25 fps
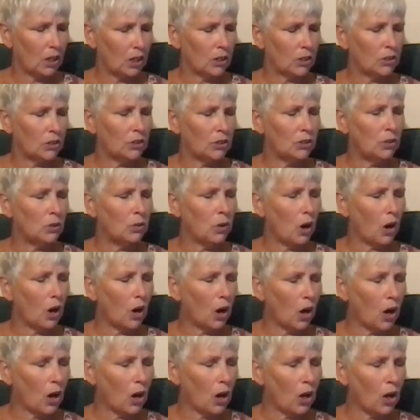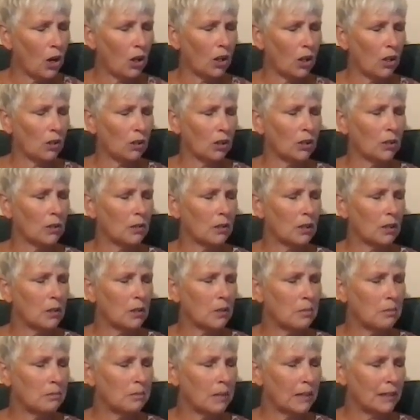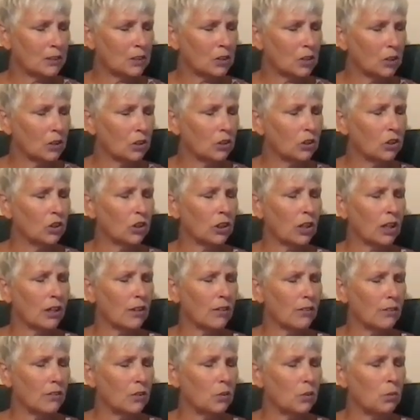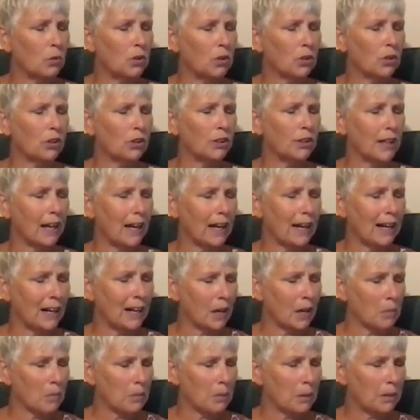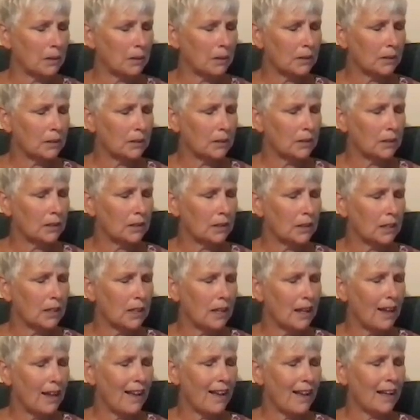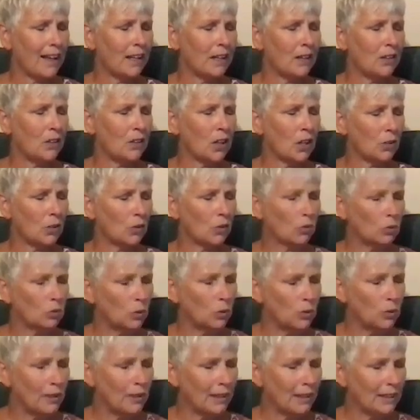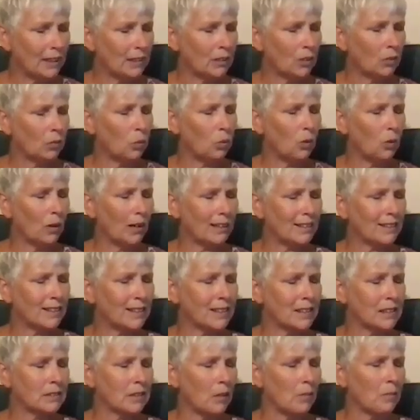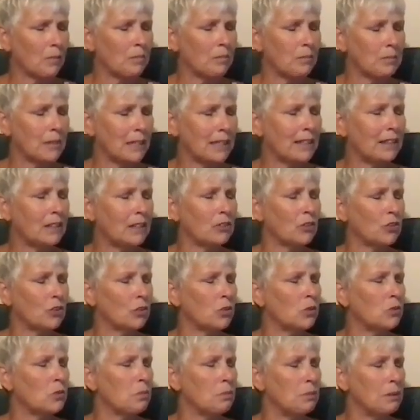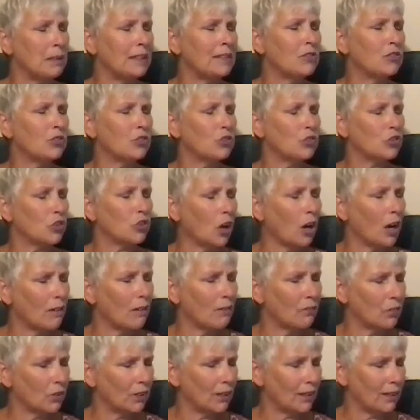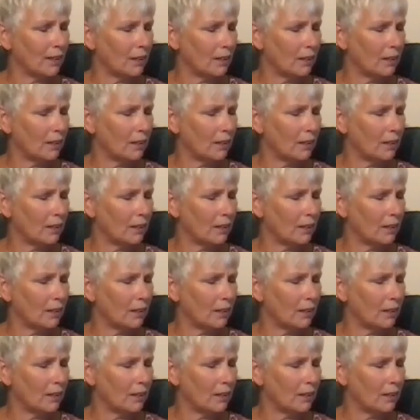You all must look the word up and read, what does it mean to be sovereign?